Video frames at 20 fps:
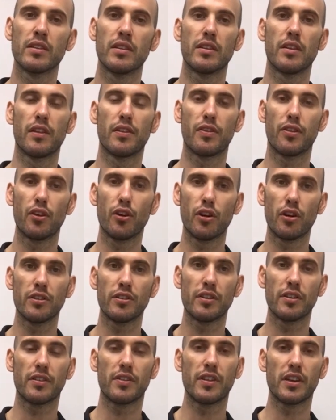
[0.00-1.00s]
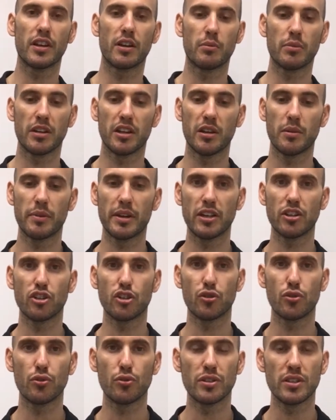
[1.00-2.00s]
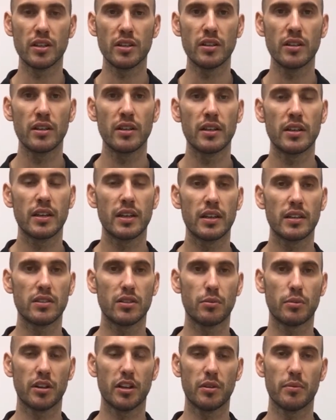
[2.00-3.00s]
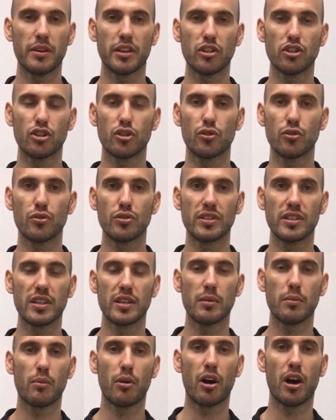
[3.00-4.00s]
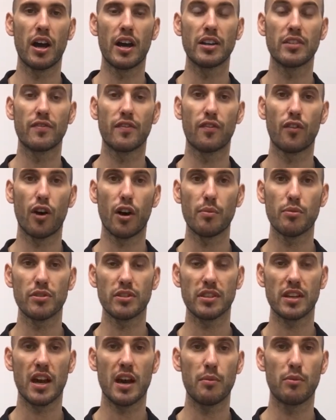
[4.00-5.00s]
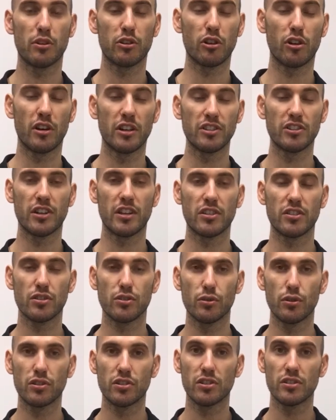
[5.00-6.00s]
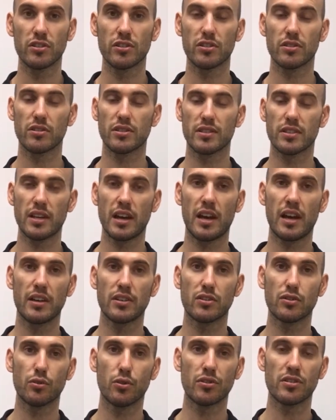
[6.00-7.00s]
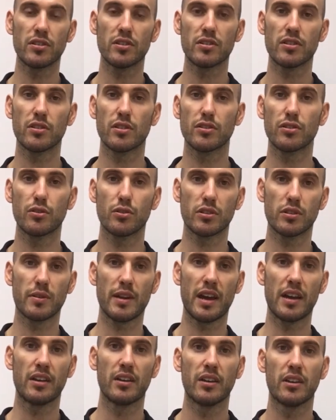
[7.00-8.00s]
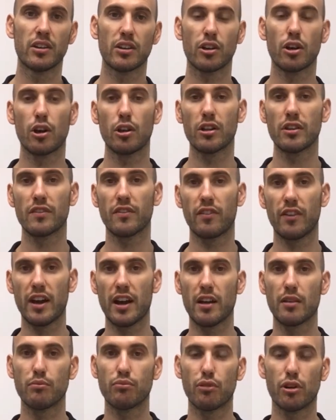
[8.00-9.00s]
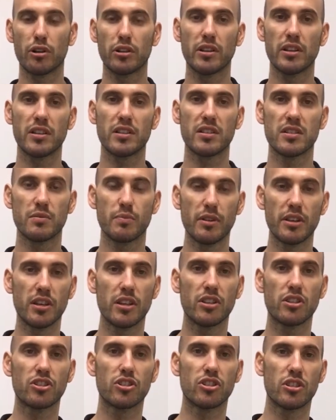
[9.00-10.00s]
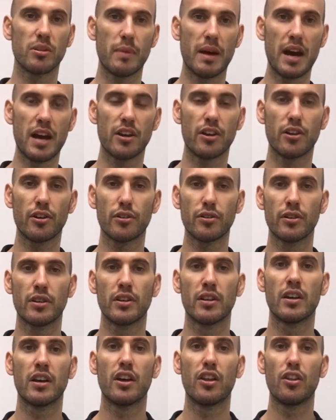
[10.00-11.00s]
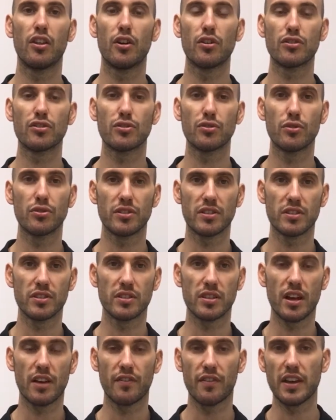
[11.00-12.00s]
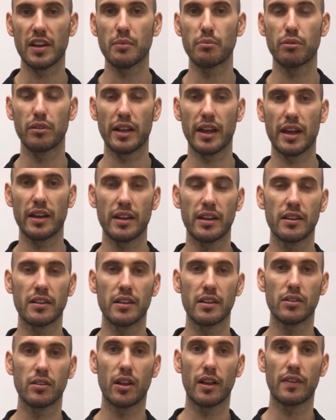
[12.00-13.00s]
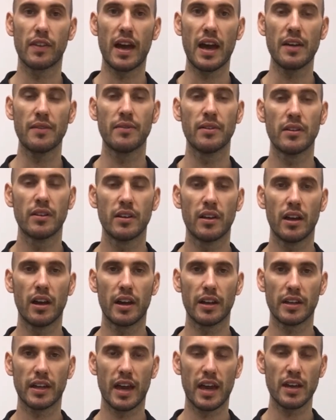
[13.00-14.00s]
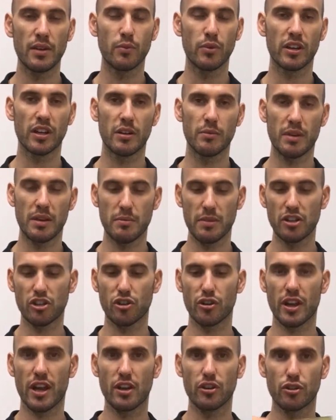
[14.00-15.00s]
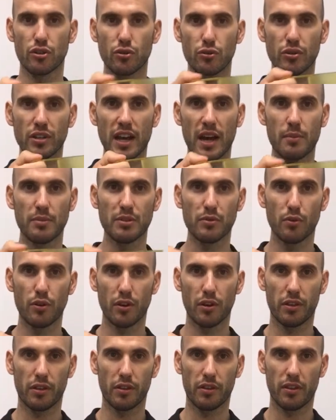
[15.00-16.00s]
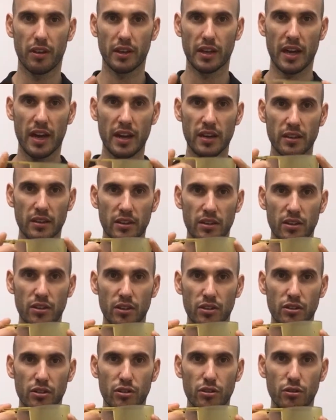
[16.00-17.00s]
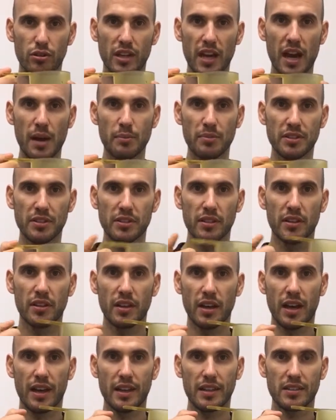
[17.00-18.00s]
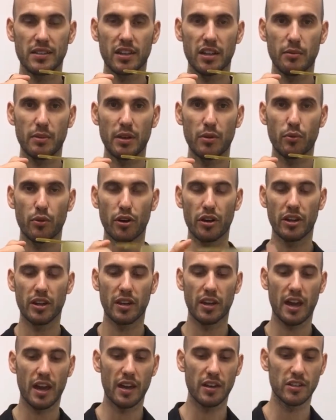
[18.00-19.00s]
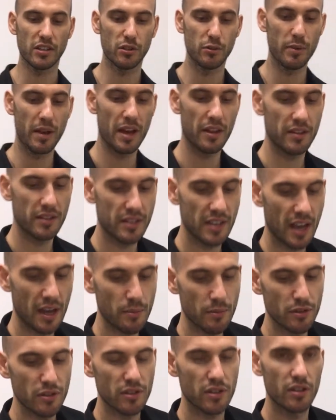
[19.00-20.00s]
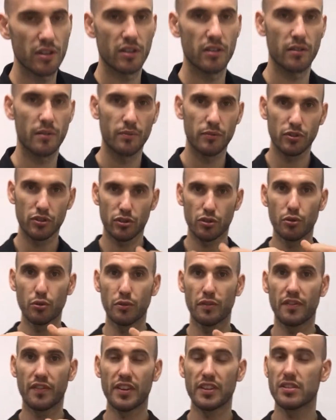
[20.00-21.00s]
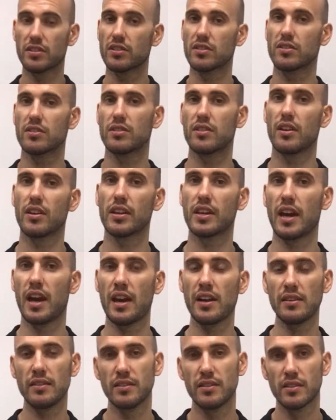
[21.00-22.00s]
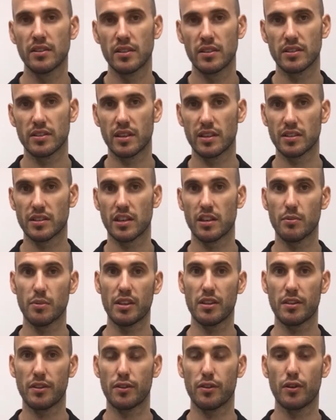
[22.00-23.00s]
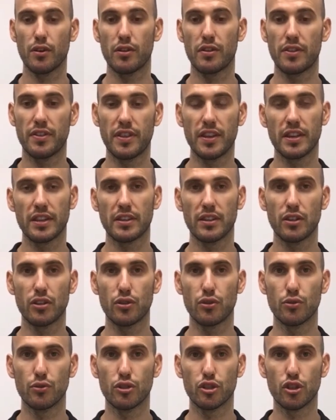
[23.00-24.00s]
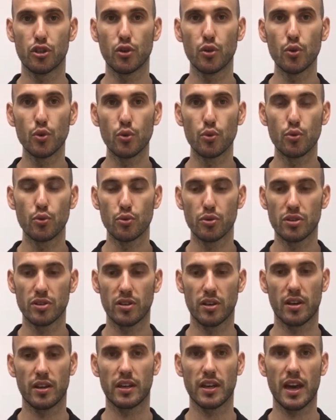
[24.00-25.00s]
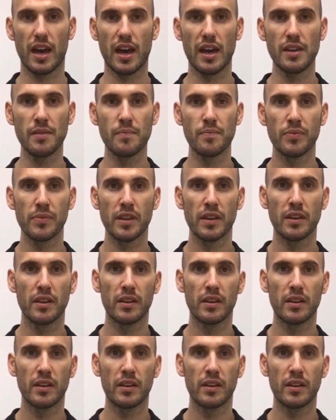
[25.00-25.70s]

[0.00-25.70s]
and the third thing I'm going to be choosing is I'm going to be choosing my fibrous carbohydrate sources. So I talked about cauliflower, broccoli, spinach, tomato, those sorts of stuff, eggplant, anything like that. Okay, we're going to be measuring out 2 cups worth. Okay, 2 cups, and it's going to be working out to about the same as 2 fists. Okay, so that's going to be the third thing that you choose. Okay,